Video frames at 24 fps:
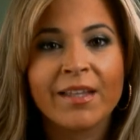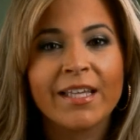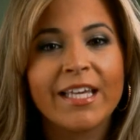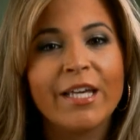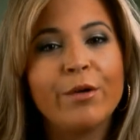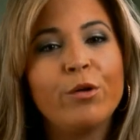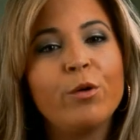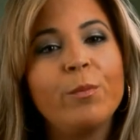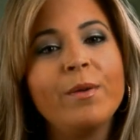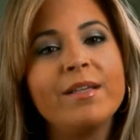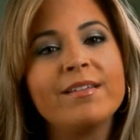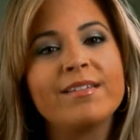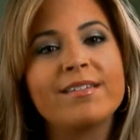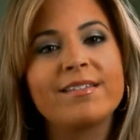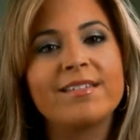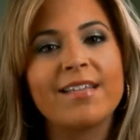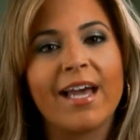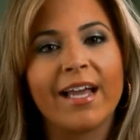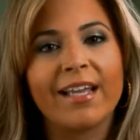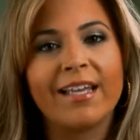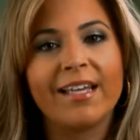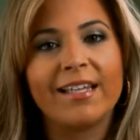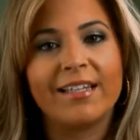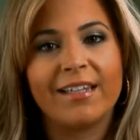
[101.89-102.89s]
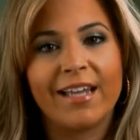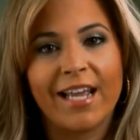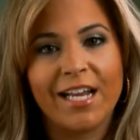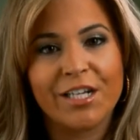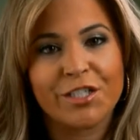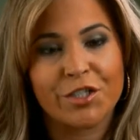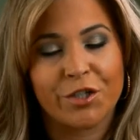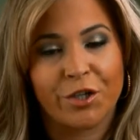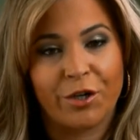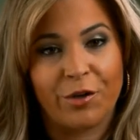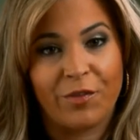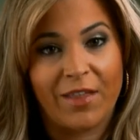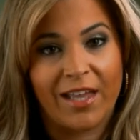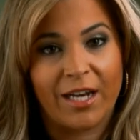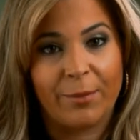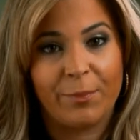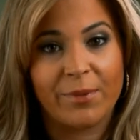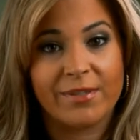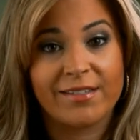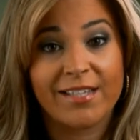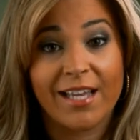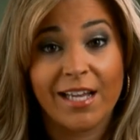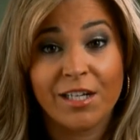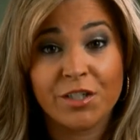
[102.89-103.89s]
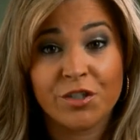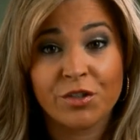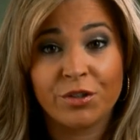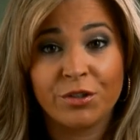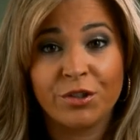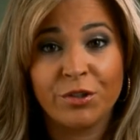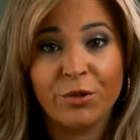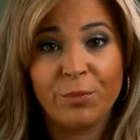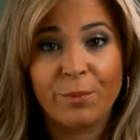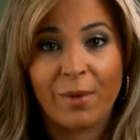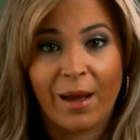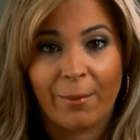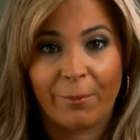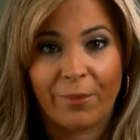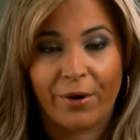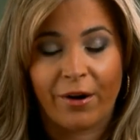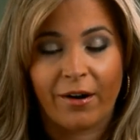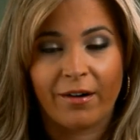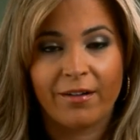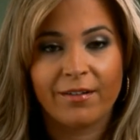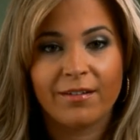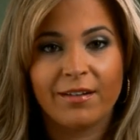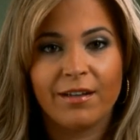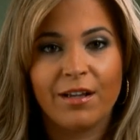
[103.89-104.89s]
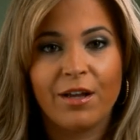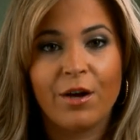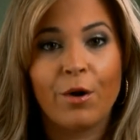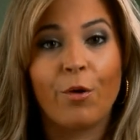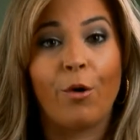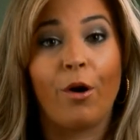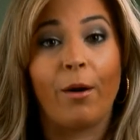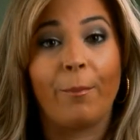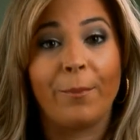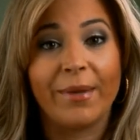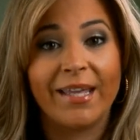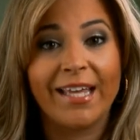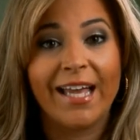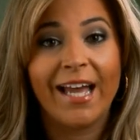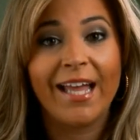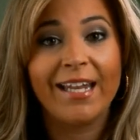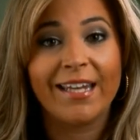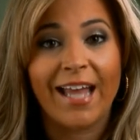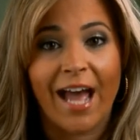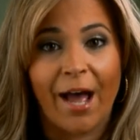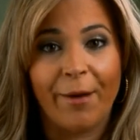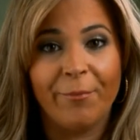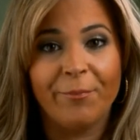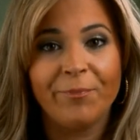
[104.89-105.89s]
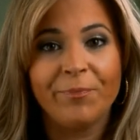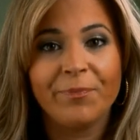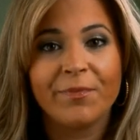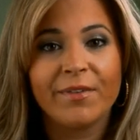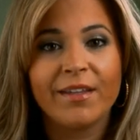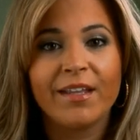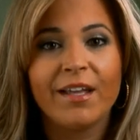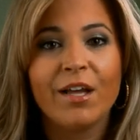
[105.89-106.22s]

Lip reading: it will be second nature that a potential new member, or PNM,